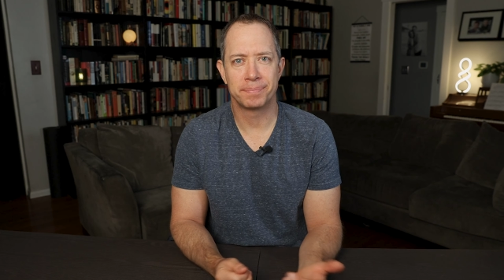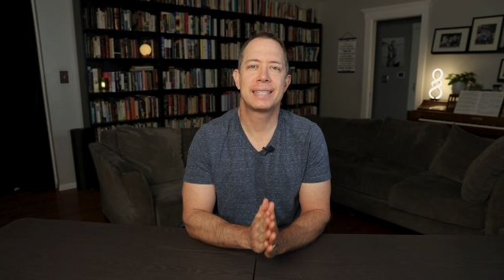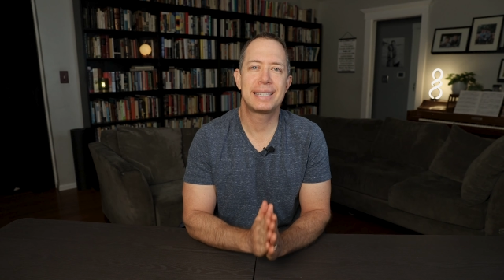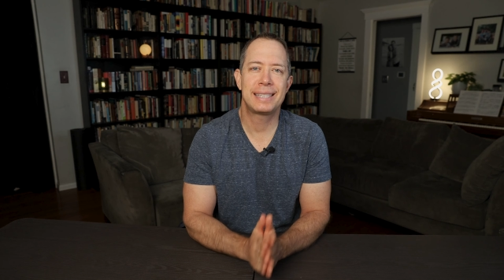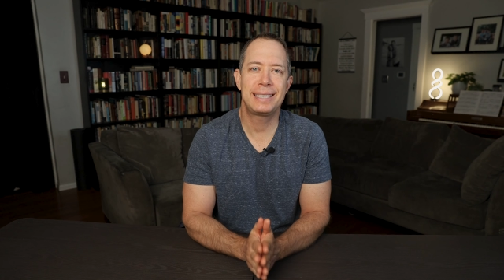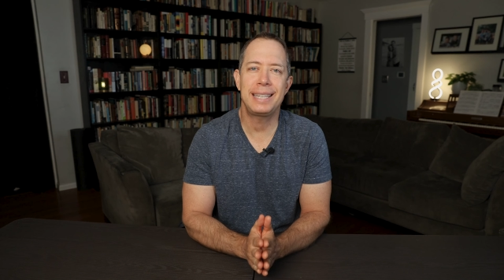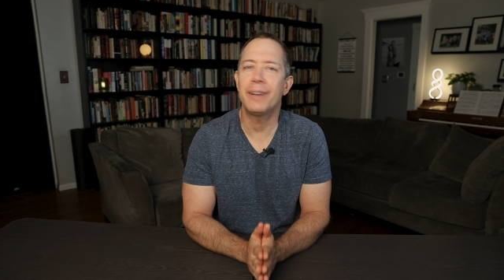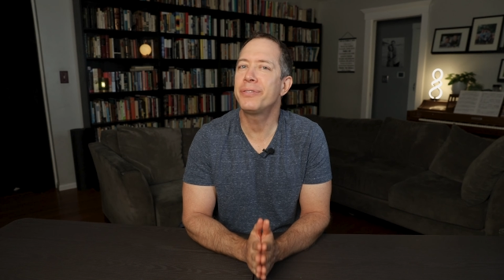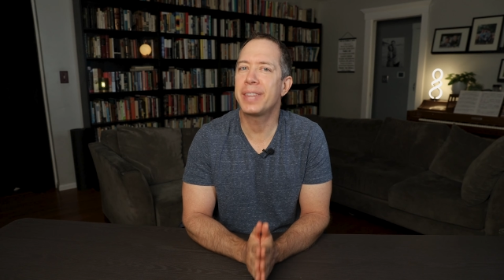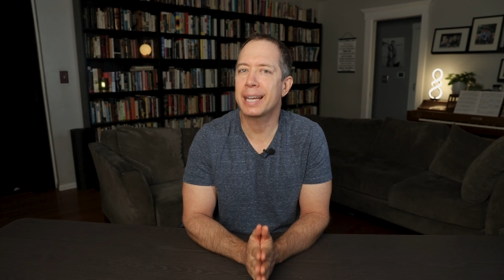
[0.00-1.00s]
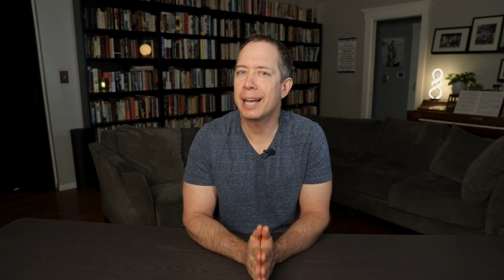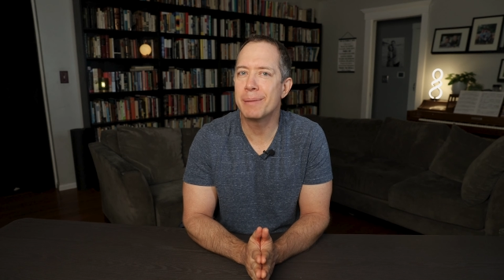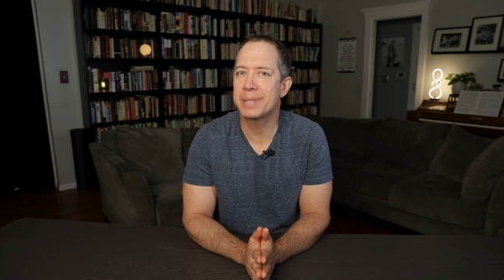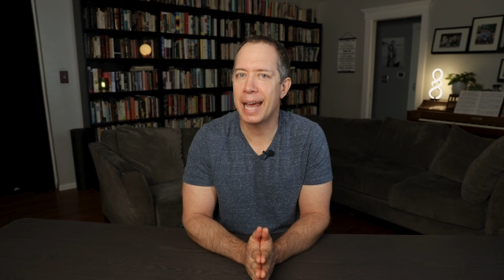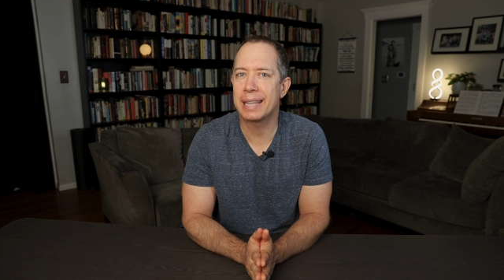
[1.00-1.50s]
The stuff that
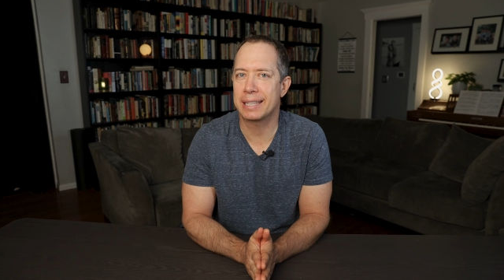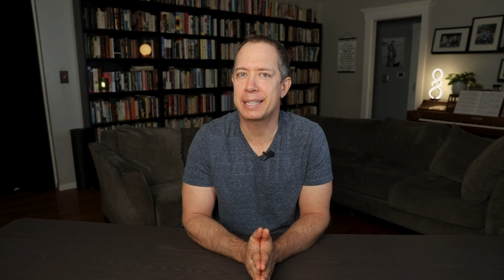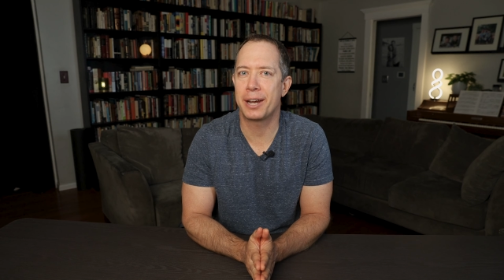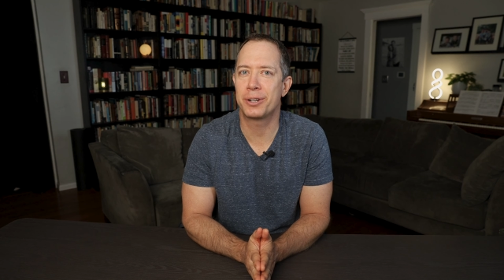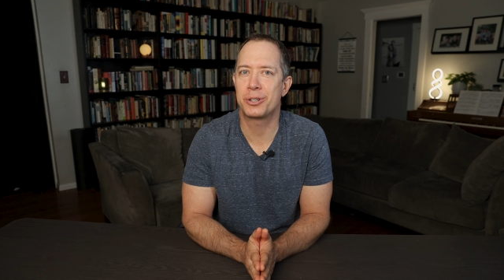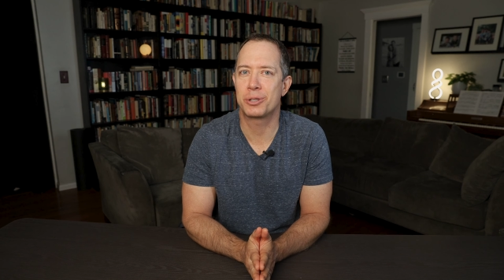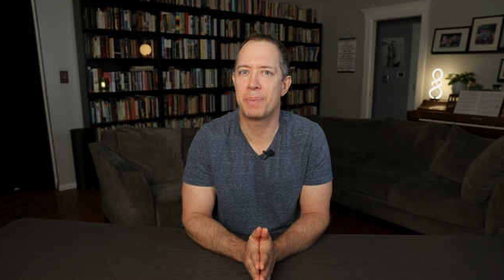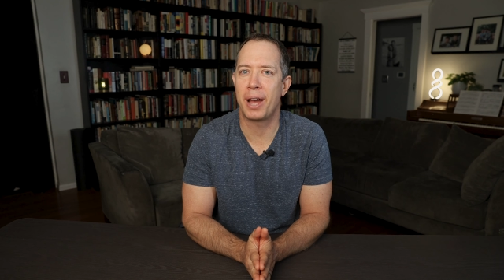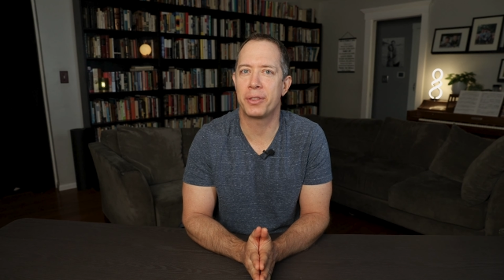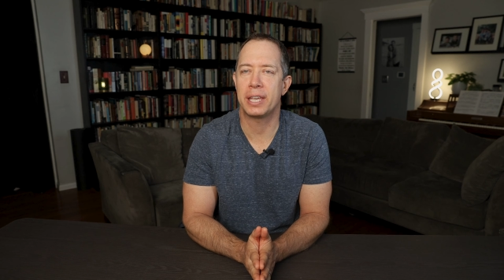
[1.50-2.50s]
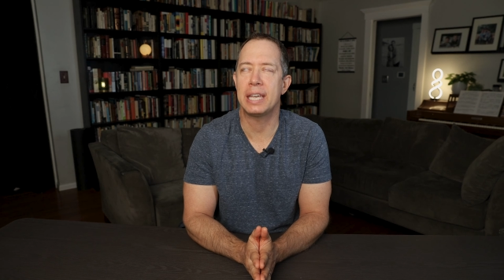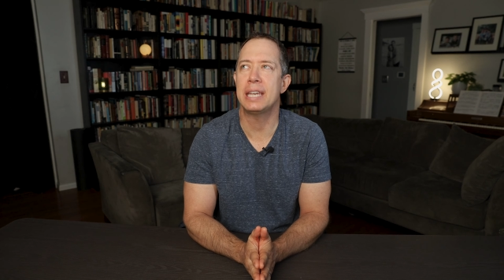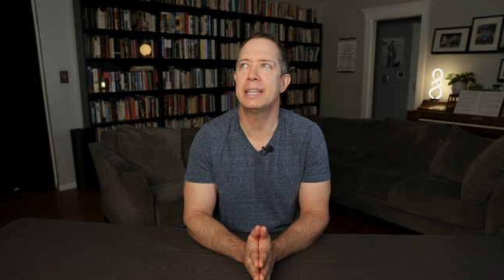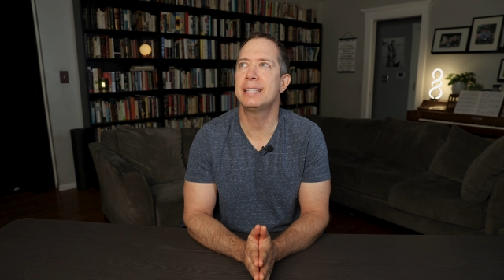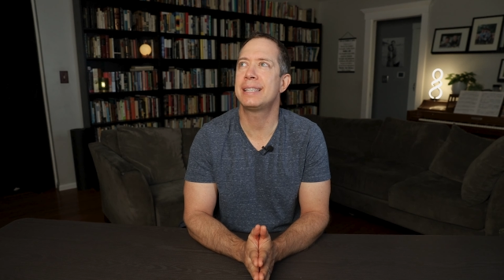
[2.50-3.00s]
comes out of this character's mouth
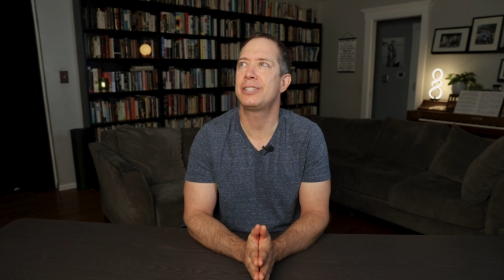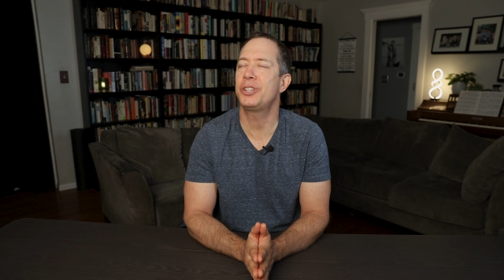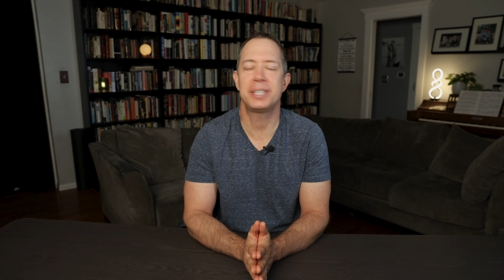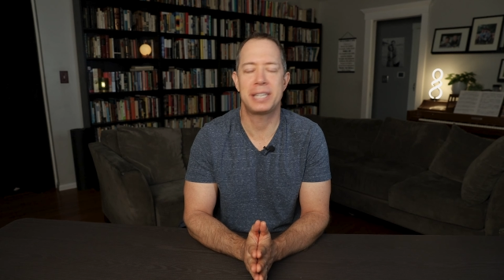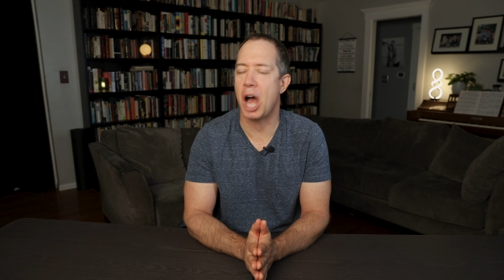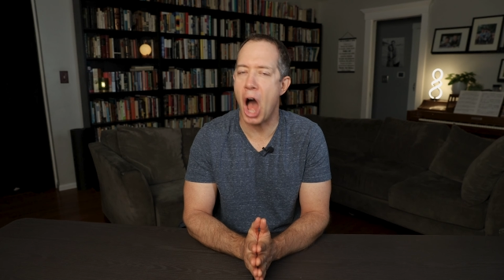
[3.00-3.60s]
is just